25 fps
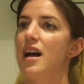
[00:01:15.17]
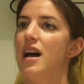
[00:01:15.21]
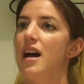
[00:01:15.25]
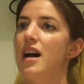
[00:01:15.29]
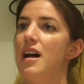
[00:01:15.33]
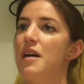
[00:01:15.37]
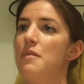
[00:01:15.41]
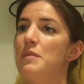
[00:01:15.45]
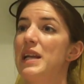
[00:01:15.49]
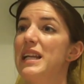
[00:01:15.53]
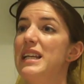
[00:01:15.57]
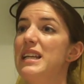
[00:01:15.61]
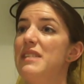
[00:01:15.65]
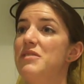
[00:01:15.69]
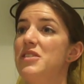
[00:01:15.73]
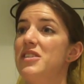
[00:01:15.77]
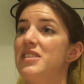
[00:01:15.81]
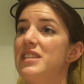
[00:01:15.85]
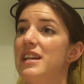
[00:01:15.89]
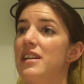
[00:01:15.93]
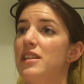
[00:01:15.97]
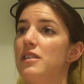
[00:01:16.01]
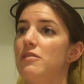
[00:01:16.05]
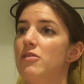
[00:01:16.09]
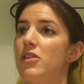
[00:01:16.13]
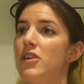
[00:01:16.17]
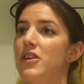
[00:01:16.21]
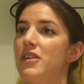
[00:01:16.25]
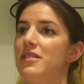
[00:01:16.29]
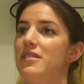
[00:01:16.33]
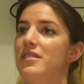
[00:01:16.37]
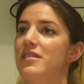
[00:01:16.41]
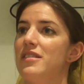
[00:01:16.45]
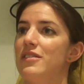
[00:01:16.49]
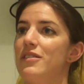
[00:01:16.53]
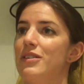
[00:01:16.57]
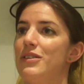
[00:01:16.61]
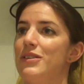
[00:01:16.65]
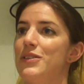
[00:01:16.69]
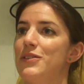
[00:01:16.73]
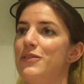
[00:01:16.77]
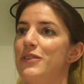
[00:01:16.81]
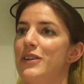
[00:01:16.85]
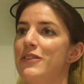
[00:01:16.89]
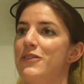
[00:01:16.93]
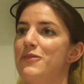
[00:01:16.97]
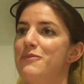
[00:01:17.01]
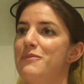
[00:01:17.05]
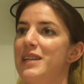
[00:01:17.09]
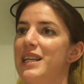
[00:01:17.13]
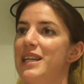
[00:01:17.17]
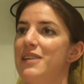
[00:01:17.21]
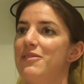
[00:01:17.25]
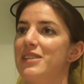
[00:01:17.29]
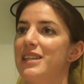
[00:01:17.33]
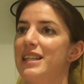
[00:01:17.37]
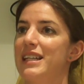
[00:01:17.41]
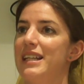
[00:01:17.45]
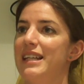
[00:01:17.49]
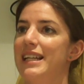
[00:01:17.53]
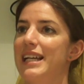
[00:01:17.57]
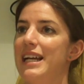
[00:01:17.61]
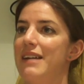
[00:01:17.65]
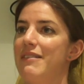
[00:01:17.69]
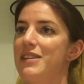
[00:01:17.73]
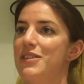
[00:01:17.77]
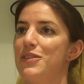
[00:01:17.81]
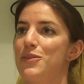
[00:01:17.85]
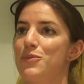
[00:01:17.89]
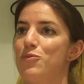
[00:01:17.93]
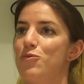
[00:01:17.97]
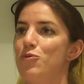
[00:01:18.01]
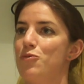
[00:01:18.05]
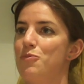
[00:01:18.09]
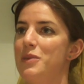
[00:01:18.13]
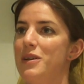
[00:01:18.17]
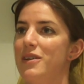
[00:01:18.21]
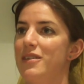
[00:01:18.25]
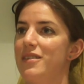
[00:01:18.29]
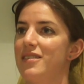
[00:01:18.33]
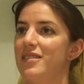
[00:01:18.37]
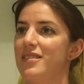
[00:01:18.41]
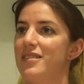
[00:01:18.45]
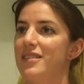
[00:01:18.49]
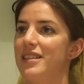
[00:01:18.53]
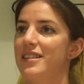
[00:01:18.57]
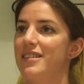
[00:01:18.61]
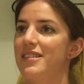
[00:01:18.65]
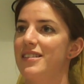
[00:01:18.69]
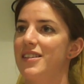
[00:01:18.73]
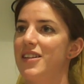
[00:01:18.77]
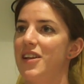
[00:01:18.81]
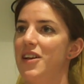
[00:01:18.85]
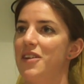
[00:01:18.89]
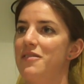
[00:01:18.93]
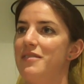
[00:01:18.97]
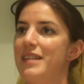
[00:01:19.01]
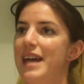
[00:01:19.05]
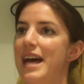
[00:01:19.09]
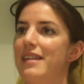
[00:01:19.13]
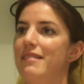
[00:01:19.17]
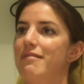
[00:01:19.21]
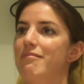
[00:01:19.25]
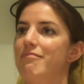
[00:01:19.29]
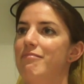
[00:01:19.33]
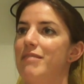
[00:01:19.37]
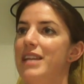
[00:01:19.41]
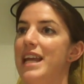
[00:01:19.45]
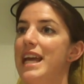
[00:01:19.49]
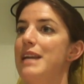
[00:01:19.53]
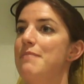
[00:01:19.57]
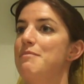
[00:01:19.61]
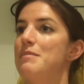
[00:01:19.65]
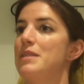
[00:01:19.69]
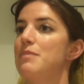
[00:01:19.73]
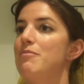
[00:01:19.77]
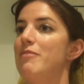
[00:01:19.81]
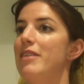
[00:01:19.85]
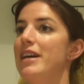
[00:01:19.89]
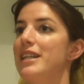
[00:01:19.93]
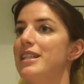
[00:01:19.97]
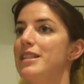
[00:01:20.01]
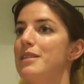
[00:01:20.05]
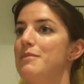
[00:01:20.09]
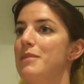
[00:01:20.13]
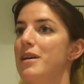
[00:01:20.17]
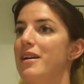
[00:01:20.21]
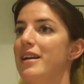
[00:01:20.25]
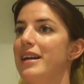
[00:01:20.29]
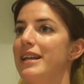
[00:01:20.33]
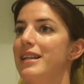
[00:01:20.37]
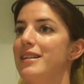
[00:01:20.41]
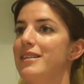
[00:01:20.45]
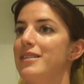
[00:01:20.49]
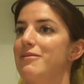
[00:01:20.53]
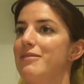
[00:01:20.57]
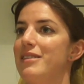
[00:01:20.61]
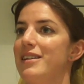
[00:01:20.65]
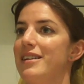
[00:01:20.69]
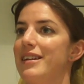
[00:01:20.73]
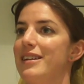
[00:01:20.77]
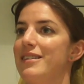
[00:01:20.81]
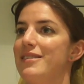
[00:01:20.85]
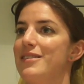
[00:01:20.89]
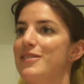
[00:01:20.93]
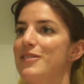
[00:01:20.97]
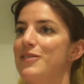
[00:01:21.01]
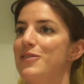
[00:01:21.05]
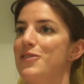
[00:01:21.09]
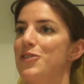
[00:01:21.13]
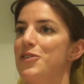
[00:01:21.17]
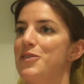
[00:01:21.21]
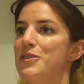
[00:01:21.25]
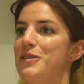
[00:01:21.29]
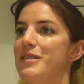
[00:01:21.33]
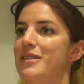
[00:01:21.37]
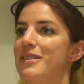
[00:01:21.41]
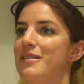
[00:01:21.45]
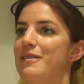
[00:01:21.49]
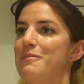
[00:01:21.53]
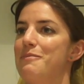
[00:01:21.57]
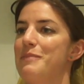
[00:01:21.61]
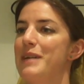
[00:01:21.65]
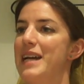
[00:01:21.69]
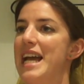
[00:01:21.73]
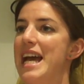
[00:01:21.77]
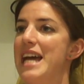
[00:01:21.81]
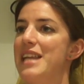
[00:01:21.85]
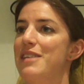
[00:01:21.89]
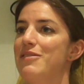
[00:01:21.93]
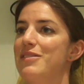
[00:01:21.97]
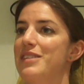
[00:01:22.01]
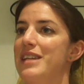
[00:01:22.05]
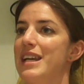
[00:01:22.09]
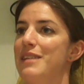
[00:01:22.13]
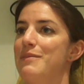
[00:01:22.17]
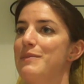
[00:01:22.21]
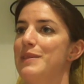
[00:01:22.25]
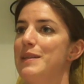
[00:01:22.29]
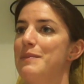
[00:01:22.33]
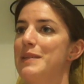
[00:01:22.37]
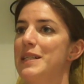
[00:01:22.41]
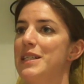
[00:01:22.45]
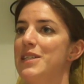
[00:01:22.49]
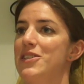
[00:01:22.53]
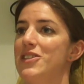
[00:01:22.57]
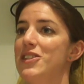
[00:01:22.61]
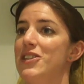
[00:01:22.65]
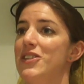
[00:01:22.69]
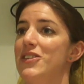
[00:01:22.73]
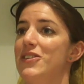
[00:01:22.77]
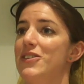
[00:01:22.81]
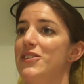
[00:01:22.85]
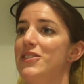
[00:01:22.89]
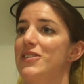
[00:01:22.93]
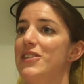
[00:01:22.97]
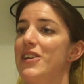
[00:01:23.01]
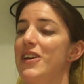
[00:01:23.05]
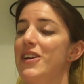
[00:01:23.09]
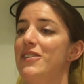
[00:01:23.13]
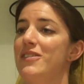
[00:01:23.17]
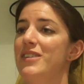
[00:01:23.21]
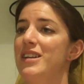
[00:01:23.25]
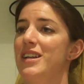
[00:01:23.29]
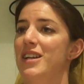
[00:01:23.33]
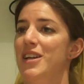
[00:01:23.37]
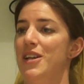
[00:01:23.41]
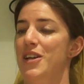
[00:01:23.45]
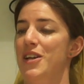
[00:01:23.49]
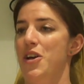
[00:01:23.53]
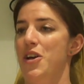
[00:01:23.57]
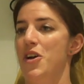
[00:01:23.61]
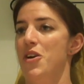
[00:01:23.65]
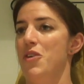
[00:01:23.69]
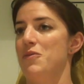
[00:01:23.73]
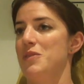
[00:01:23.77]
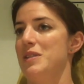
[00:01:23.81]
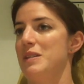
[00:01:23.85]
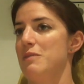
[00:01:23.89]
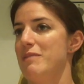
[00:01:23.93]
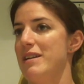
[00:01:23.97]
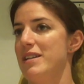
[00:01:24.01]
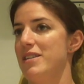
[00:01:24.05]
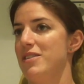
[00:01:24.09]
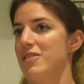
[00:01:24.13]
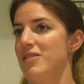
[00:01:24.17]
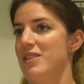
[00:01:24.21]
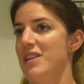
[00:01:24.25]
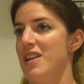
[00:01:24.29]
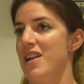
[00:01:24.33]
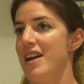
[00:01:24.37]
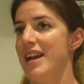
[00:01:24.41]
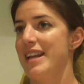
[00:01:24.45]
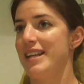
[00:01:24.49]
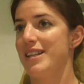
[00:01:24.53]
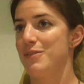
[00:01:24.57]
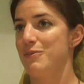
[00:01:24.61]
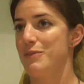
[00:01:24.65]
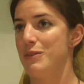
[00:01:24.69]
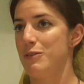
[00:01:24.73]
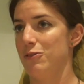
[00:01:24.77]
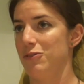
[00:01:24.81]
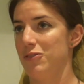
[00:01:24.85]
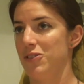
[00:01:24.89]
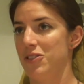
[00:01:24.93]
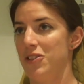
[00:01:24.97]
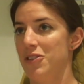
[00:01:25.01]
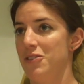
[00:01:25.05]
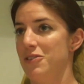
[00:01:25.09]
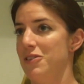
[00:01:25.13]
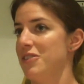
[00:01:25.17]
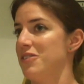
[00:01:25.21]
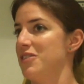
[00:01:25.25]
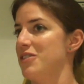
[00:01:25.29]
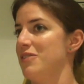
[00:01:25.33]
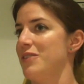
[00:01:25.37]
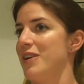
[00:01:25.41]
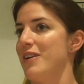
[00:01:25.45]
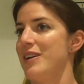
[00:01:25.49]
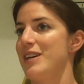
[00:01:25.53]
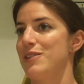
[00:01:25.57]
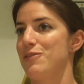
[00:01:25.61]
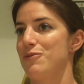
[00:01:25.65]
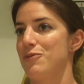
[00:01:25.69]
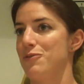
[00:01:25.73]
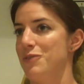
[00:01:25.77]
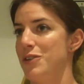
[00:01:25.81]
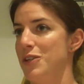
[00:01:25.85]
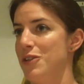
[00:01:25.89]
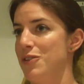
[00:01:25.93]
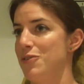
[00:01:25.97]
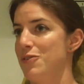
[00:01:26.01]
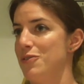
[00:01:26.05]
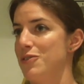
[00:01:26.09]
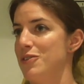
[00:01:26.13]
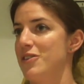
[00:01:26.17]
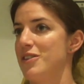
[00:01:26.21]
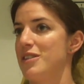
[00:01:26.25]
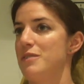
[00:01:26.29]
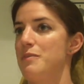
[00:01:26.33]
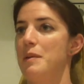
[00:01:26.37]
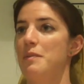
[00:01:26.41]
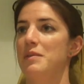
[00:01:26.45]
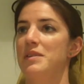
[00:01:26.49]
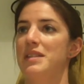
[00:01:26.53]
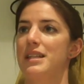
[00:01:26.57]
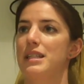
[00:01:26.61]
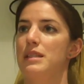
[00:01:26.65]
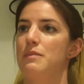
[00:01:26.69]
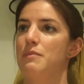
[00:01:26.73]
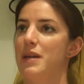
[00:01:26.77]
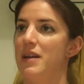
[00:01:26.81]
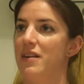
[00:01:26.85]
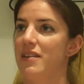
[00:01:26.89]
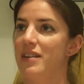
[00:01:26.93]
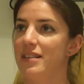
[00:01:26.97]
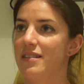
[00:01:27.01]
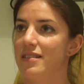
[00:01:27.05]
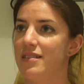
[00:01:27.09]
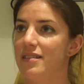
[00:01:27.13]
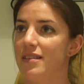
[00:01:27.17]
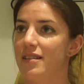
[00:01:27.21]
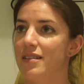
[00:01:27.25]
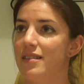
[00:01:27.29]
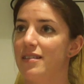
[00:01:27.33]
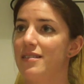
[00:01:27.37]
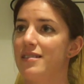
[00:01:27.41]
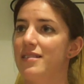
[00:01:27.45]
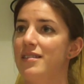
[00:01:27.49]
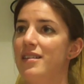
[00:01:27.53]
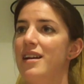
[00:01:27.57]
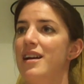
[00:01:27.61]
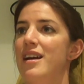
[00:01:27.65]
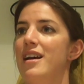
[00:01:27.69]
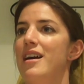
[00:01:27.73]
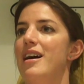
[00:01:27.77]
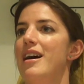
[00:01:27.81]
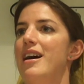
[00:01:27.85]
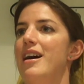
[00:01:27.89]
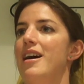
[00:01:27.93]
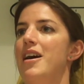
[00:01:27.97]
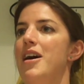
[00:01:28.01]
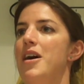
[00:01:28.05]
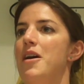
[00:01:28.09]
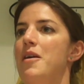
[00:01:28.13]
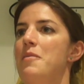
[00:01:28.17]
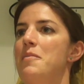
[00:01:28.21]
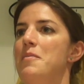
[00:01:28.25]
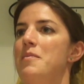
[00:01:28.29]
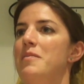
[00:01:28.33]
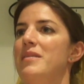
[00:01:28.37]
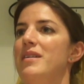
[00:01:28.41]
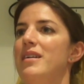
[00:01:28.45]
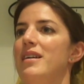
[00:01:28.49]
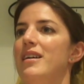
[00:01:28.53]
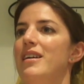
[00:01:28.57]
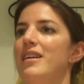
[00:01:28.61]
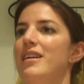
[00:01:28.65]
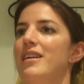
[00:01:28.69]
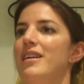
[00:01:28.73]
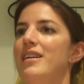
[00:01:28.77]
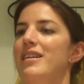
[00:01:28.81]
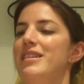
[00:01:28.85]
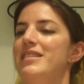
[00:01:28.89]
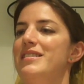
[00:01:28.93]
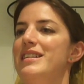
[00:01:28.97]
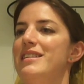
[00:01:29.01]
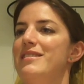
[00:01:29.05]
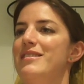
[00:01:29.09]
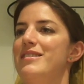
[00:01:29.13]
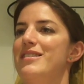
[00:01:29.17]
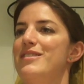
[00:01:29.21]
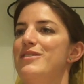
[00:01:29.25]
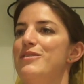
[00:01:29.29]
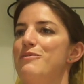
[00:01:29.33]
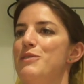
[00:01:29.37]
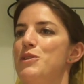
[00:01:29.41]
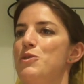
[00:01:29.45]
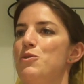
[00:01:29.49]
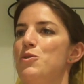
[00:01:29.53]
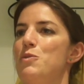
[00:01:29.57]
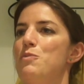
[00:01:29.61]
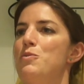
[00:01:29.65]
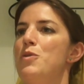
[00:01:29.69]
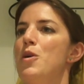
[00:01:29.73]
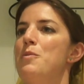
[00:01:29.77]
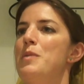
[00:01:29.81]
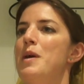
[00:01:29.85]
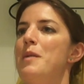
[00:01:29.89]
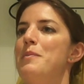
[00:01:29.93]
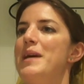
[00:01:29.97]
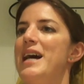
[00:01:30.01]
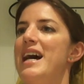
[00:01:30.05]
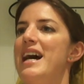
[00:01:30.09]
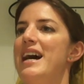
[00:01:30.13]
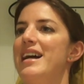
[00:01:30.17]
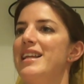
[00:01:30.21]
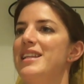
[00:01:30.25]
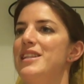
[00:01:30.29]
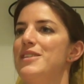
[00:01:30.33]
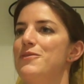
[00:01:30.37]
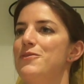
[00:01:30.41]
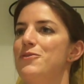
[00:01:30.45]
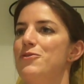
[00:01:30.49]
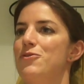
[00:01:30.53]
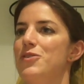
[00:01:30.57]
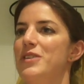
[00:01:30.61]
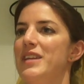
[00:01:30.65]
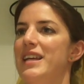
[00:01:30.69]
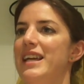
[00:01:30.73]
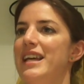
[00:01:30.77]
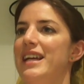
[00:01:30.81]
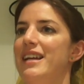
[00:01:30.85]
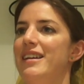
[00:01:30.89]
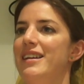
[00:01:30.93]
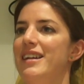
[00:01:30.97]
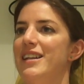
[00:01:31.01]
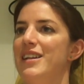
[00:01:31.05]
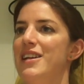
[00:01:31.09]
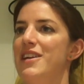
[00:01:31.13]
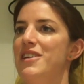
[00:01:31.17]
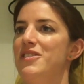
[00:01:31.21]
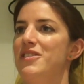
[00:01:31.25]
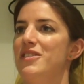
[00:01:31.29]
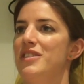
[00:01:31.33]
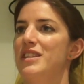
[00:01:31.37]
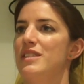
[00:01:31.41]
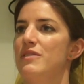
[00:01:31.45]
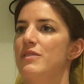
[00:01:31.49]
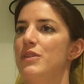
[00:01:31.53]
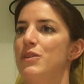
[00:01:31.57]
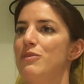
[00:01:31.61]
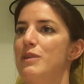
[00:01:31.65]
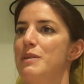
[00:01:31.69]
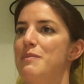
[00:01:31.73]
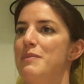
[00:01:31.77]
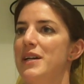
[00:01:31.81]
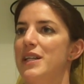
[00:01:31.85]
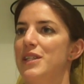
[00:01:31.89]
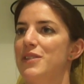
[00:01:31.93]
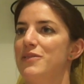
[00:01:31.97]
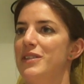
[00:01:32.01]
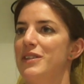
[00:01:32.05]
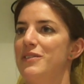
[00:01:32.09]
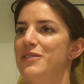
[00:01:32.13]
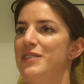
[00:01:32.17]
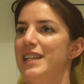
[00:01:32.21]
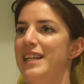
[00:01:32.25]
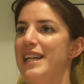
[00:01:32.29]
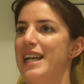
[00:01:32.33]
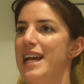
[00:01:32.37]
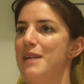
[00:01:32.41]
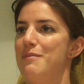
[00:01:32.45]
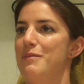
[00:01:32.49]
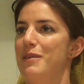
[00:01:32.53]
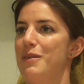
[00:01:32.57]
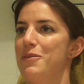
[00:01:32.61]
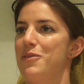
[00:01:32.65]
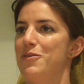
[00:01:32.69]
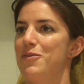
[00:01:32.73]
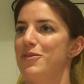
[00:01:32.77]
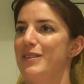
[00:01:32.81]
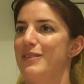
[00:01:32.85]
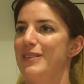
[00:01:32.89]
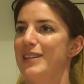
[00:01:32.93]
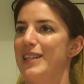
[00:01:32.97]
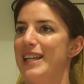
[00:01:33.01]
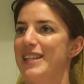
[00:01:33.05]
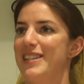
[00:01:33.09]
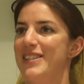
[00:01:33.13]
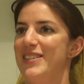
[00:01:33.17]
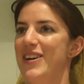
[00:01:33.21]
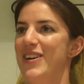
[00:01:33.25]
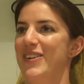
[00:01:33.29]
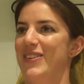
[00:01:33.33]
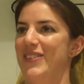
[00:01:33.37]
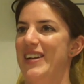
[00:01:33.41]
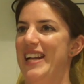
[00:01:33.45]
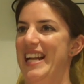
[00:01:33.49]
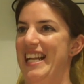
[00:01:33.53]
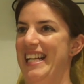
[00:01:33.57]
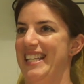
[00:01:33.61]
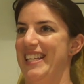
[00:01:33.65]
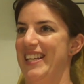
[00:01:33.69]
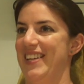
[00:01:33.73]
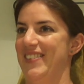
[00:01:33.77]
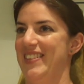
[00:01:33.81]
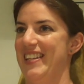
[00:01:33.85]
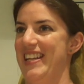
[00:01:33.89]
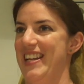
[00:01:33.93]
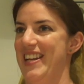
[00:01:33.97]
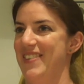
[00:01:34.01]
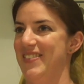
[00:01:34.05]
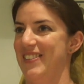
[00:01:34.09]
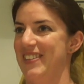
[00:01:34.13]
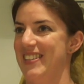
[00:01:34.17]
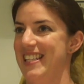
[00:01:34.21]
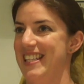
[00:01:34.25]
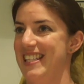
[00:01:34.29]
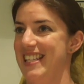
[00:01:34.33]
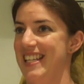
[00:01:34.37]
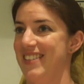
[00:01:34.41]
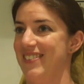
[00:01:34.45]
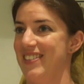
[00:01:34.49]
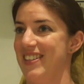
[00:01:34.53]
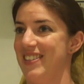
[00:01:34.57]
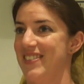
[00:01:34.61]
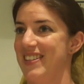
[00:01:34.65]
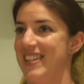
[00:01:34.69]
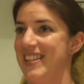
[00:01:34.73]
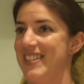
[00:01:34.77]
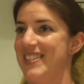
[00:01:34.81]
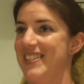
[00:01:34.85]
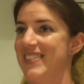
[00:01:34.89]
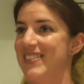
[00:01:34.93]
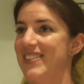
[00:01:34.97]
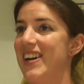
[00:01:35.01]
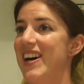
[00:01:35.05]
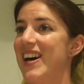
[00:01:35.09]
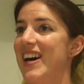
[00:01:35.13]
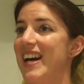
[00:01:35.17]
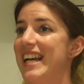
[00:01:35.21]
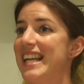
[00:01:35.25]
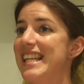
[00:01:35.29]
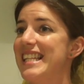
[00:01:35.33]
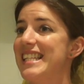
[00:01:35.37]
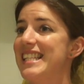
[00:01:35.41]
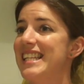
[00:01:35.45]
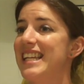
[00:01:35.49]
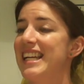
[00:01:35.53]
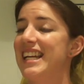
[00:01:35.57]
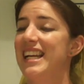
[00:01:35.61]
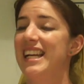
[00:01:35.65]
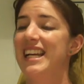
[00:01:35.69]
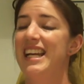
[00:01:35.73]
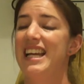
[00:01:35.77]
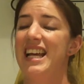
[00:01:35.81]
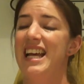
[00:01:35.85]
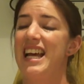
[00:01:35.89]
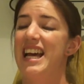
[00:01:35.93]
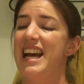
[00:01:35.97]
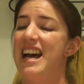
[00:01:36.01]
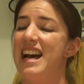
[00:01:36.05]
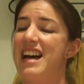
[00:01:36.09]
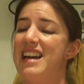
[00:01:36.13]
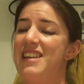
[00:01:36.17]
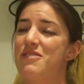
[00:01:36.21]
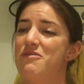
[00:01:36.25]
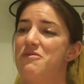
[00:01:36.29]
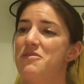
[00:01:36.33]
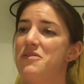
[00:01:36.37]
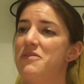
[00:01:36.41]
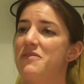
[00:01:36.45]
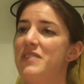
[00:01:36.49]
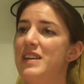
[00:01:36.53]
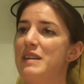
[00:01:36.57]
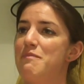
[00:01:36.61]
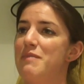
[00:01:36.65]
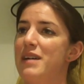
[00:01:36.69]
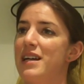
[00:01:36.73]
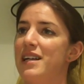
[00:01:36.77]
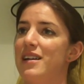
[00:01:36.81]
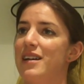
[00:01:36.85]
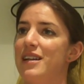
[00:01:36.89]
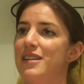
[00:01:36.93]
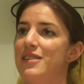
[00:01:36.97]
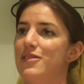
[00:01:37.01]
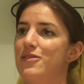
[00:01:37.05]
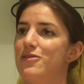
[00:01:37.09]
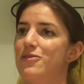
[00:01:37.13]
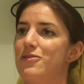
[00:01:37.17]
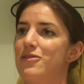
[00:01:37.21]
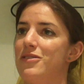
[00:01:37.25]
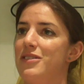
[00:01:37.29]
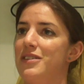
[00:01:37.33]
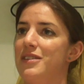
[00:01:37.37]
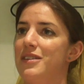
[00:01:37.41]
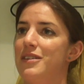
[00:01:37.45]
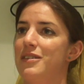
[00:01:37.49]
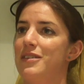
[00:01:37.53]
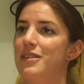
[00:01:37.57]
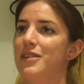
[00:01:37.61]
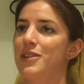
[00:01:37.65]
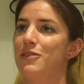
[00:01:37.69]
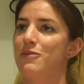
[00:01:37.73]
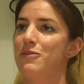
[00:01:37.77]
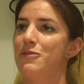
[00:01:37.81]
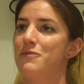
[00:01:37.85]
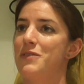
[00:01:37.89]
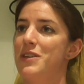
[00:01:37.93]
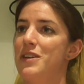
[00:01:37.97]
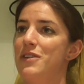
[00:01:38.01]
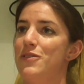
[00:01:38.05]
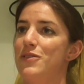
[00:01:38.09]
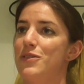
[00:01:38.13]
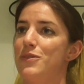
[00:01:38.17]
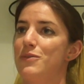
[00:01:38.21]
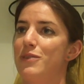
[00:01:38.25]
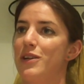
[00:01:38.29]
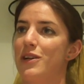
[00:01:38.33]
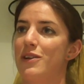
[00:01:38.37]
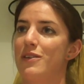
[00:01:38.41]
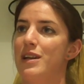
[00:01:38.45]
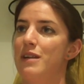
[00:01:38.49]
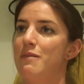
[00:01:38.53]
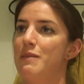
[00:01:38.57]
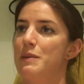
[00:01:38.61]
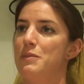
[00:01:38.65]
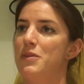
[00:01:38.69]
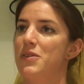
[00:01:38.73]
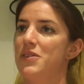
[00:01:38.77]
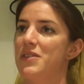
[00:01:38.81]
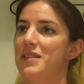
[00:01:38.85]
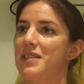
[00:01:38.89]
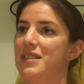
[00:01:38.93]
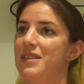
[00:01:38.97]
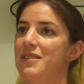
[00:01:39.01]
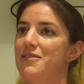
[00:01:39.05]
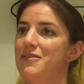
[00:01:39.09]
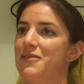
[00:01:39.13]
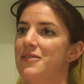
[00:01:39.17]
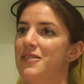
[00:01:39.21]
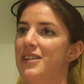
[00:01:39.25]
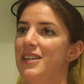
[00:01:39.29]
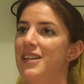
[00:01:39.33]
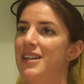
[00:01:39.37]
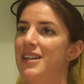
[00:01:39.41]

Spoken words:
And I lived just down the road, so I was very familiar with the clinic, having just walked past it. So that name sprang to mind when I sort of got into my head, it was getting something to do. So obviously went online, as we all do, looked at various reviews, looked at people's experiences. When all the pop-up ads for the, you know, do this for £3.50 came up, thought, well, that's not really something you want to deal with when it's your eyes. And all the feedback I saw and the reviews were incredibly positive.